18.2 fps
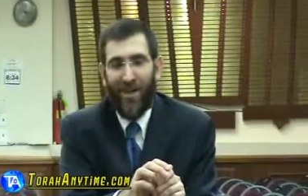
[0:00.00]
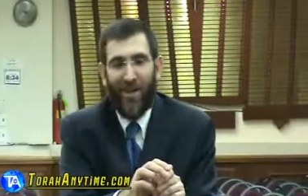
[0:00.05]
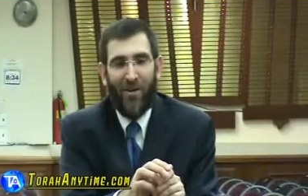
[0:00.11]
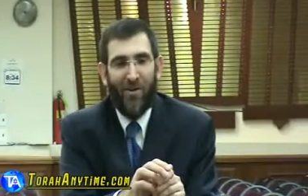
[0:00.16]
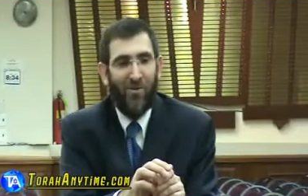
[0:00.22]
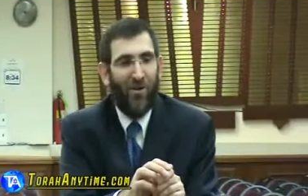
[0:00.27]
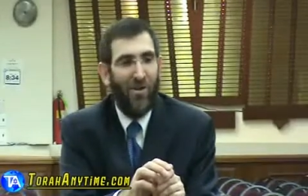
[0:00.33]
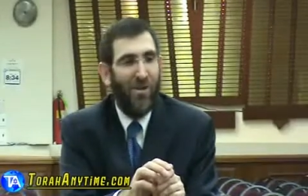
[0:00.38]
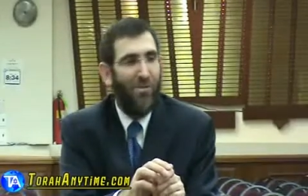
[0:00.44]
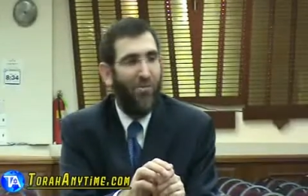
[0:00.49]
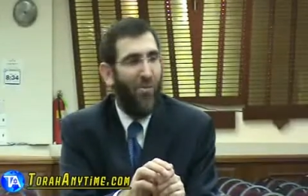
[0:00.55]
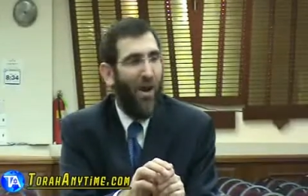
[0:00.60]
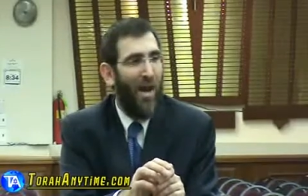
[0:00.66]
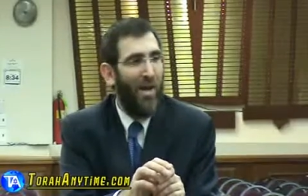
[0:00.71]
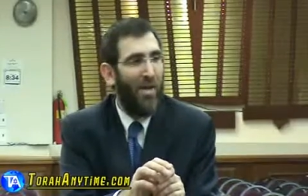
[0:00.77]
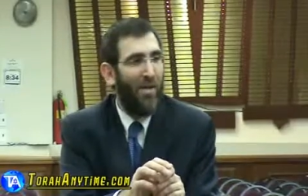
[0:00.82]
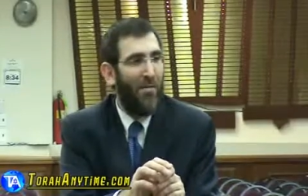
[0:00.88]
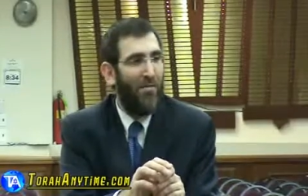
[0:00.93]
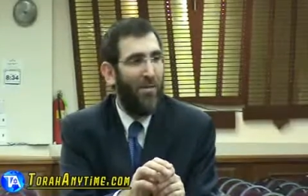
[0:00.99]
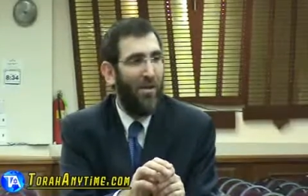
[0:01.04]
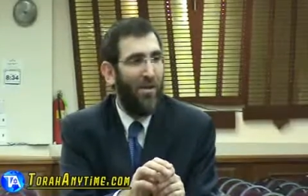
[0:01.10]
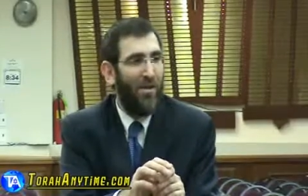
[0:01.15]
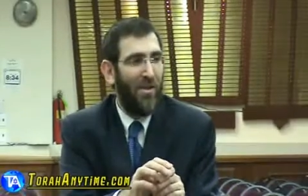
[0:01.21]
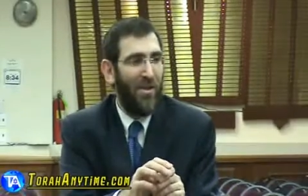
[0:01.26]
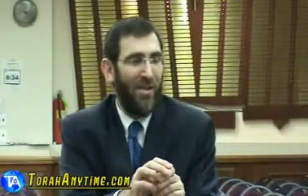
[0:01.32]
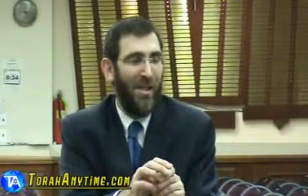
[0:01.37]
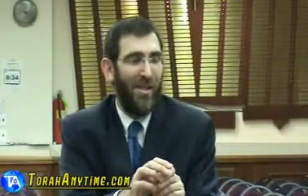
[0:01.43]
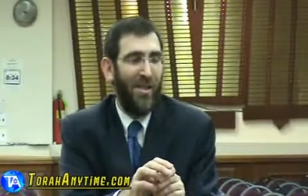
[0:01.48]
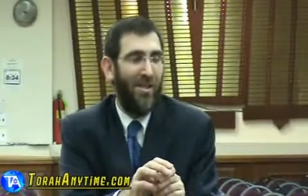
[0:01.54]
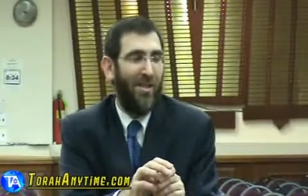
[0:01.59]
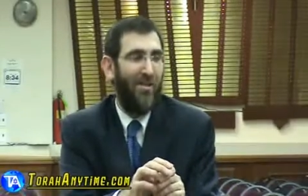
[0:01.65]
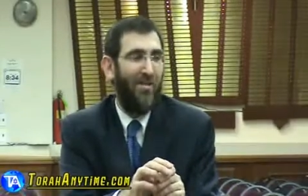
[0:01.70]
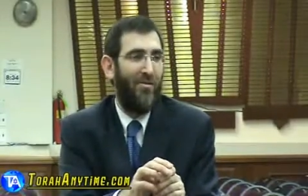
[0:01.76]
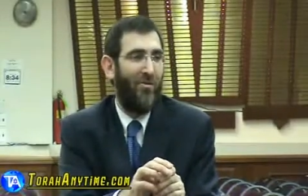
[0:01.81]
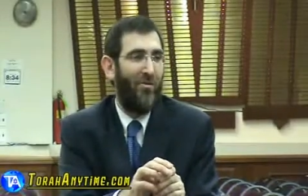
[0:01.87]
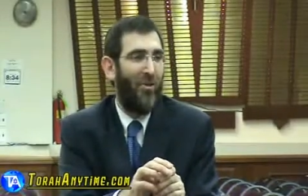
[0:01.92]
and I was really surprised because it
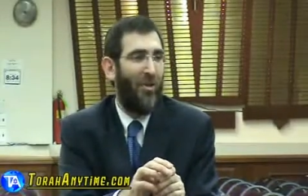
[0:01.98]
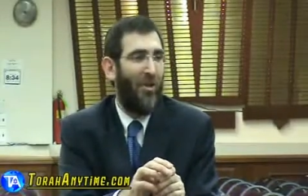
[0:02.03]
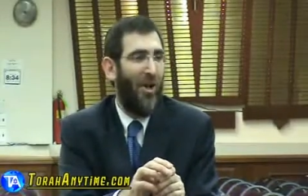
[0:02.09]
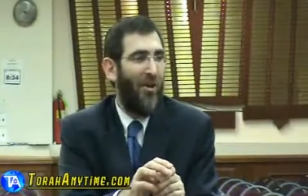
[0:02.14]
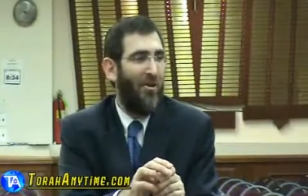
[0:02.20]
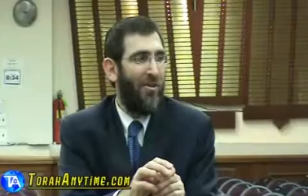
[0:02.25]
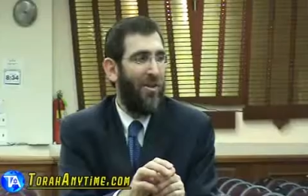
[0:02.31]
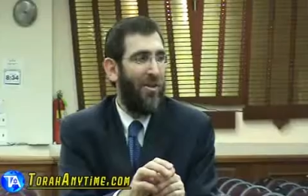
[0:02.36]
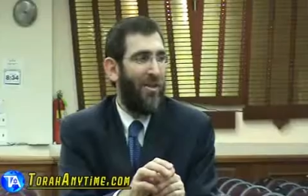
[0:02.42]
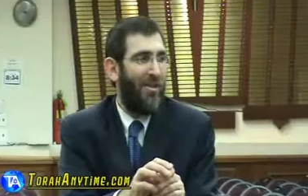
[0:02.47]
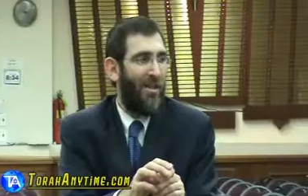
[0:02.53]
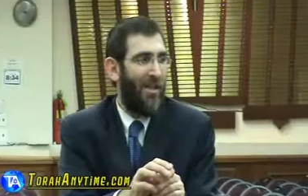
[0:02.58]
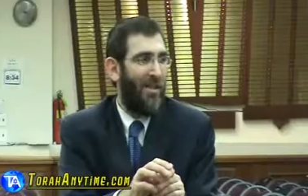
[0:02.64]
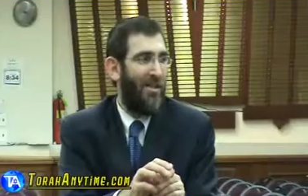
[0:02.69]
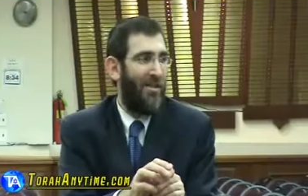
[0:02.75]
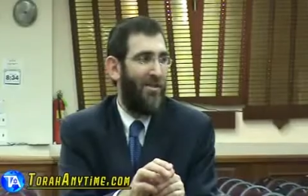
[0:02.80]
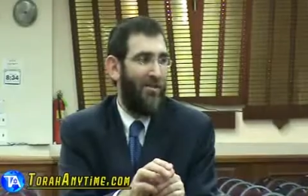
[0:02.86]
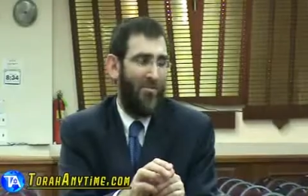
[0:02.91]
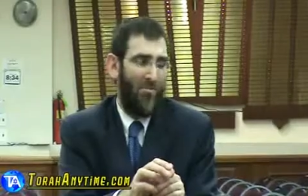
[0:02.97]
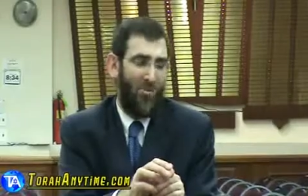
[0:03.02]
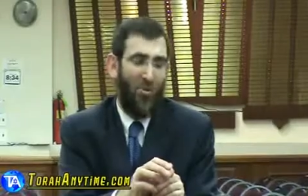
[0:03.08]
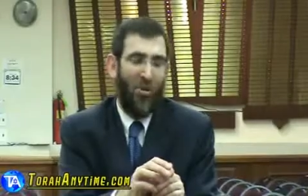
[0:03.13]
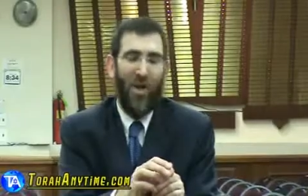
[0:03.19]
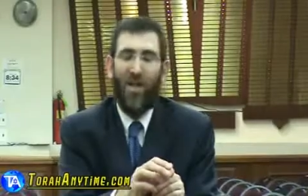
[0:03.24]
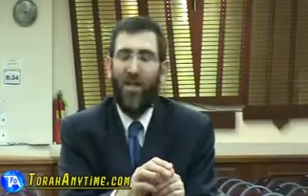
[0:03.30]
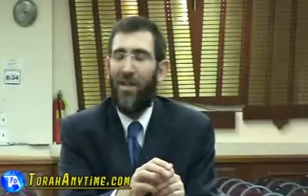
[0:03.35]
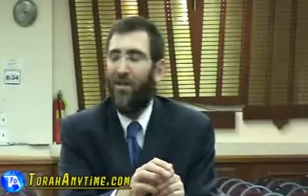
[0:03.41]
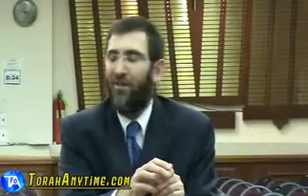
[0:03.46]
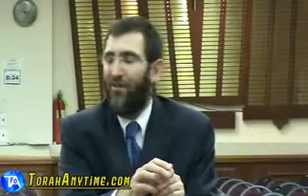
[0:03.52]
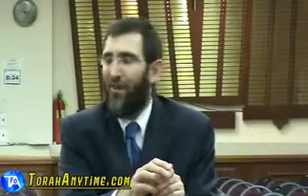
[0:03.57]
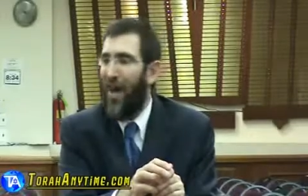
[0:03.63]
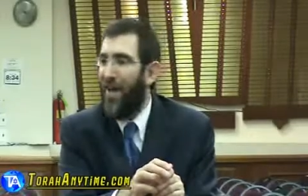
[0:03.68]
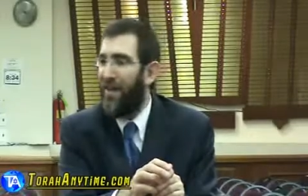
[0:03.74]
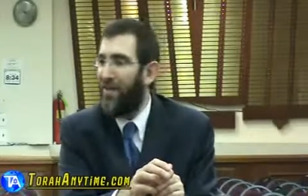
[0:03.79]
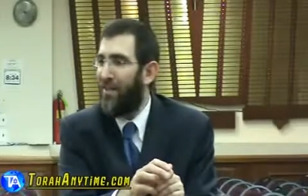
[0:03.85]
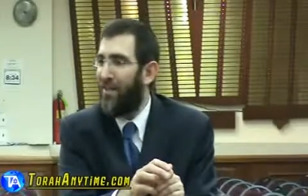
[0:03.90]
says in Shulchan Aruch that it's just a good idea to
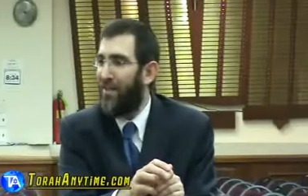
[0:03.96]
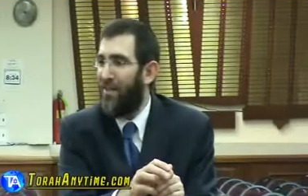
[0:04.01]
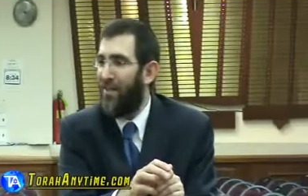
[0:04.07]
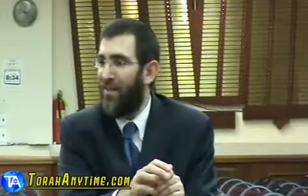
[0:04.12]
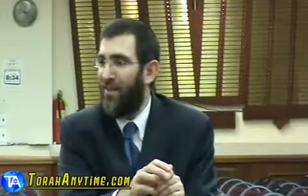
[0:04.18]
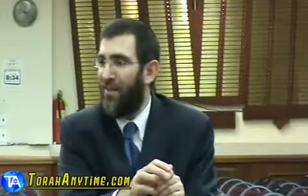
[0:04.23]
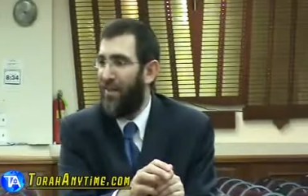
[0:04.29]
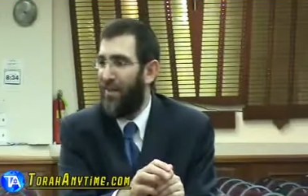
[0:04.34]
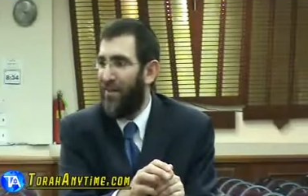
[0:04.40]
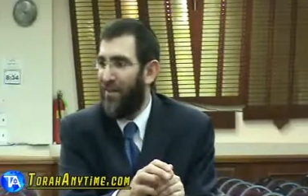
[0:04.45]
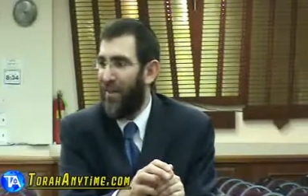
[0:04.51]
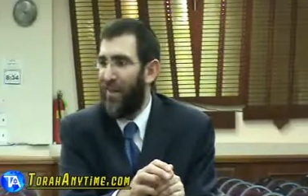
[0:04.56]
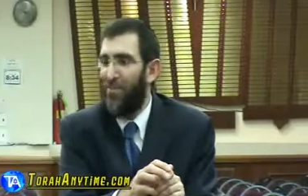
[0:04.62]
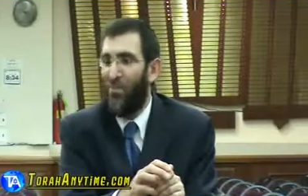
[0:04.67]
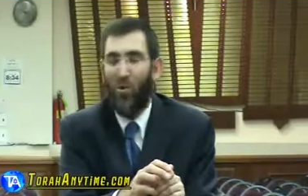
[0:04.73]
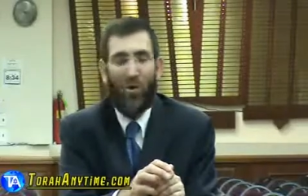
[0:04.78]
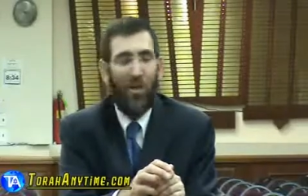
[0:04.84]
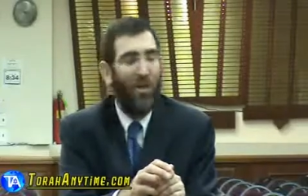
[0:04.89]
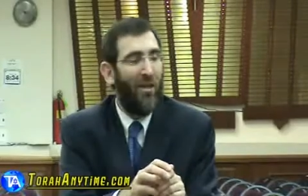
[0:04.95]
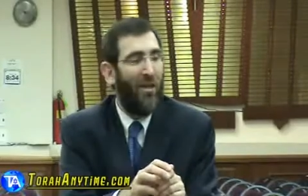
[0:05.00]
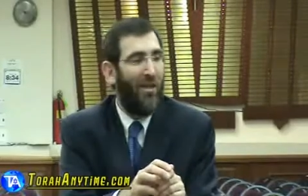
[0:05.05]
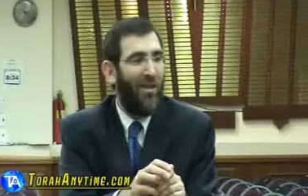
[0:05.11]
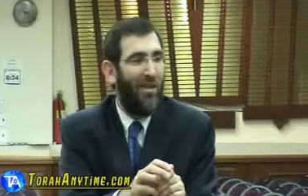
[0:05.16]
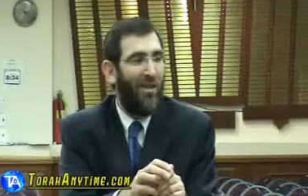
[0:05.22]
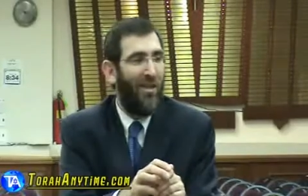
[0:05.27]
fast that morning.